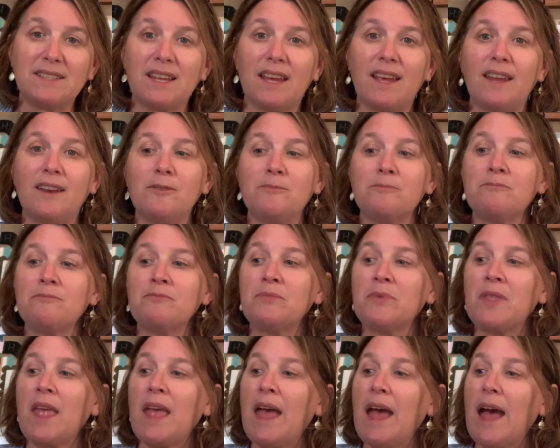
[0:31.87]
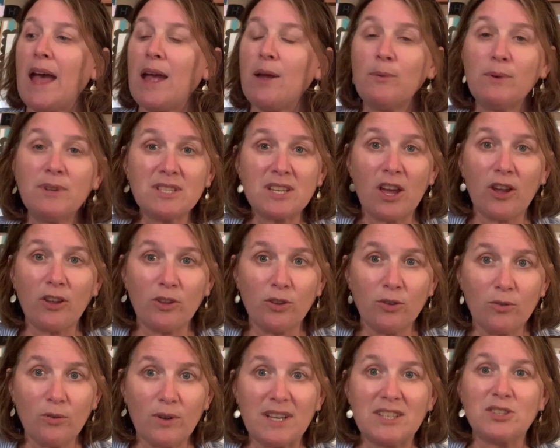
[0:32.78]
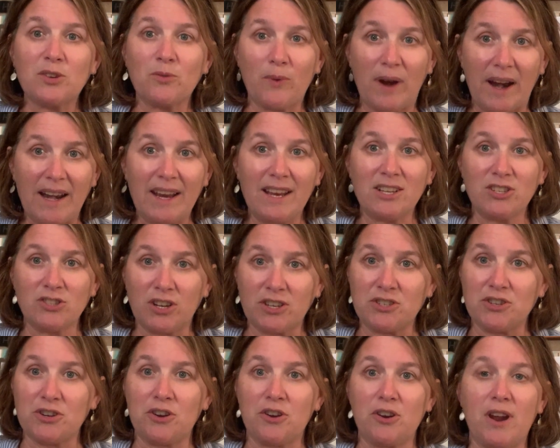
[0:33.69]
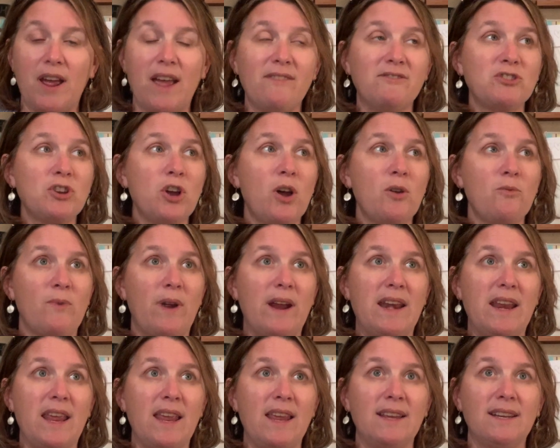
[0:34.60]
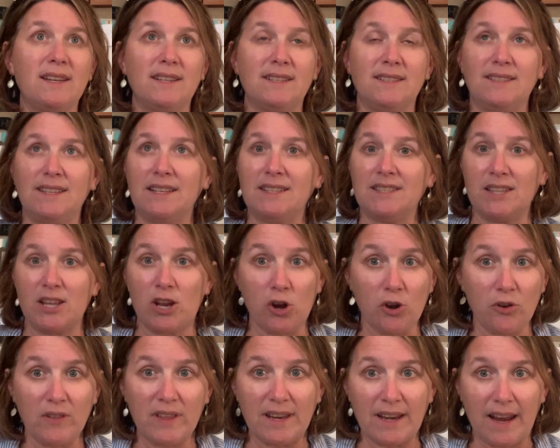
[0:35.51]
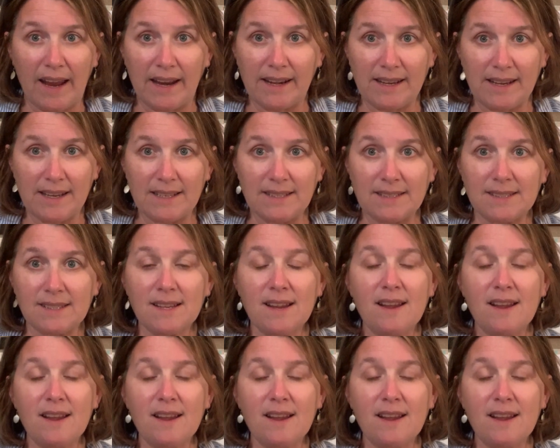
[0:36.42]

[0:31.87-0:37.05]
And I will tell you, as a writing instructor, I've taught writing since the early 90s